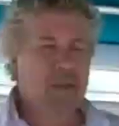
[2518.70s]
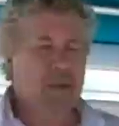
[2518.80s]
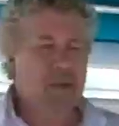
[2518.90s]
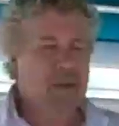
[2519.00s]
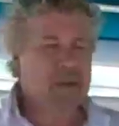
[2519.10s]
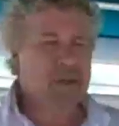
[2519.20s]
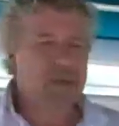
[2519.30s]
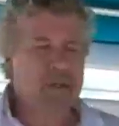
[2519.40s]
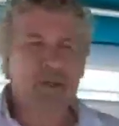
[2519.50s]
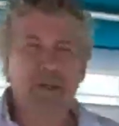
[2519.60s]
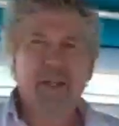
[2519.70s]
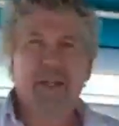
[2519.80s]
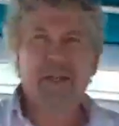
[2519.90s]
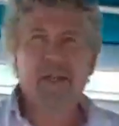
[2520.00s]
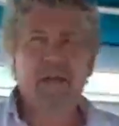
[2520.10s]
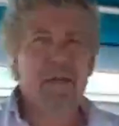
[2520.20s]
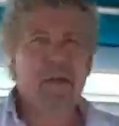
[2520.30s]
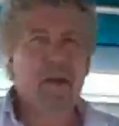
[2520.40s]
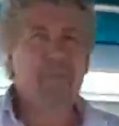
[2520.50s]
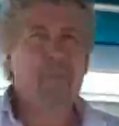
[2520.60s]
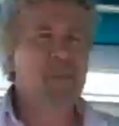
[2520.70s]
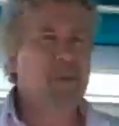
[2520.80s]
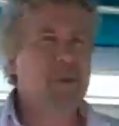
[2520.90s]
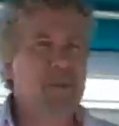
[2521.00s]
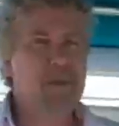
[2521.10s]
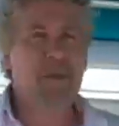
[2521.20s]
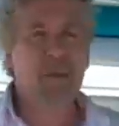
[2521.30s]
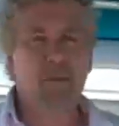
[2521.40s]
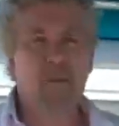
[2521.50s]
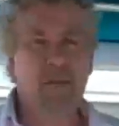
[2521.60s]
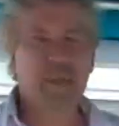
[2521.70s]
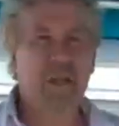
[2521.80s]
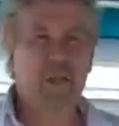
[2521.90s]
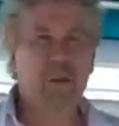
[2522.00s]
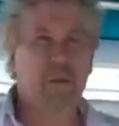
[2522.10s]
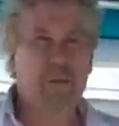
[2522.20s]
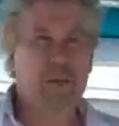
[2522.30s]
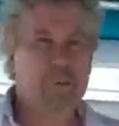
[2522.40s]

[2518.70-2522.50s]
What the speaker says: so you just need to get that connected up and give you internet while you're out.